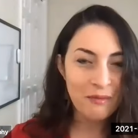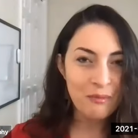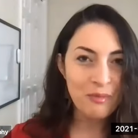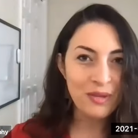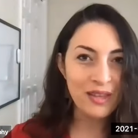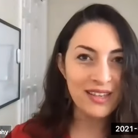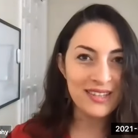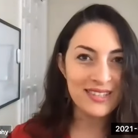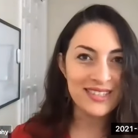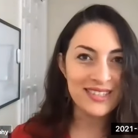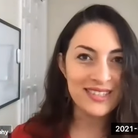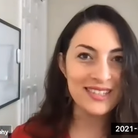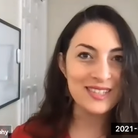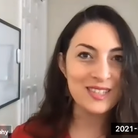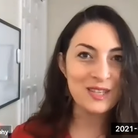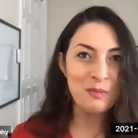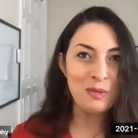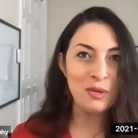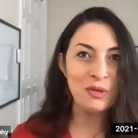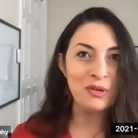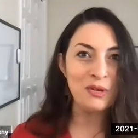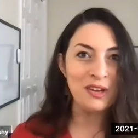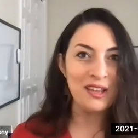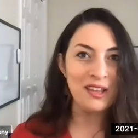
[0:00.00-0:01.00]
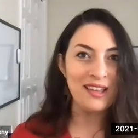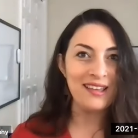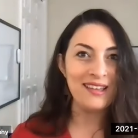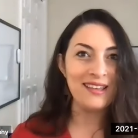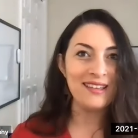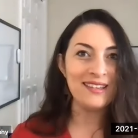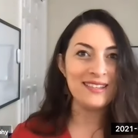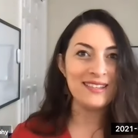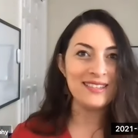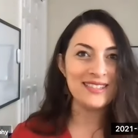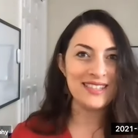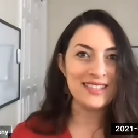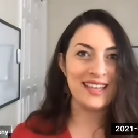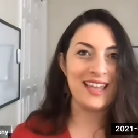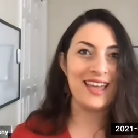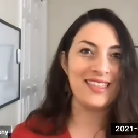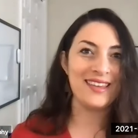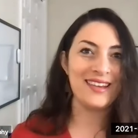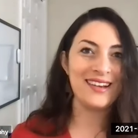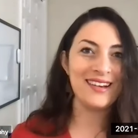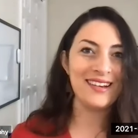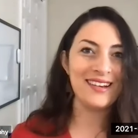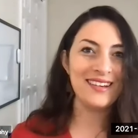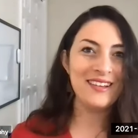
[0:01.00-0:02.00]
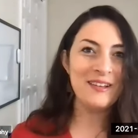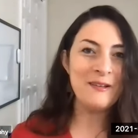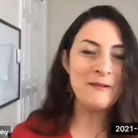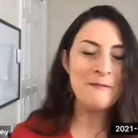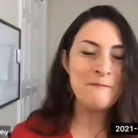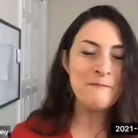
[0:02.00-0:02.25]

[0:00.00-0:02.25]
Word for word: because this community is together,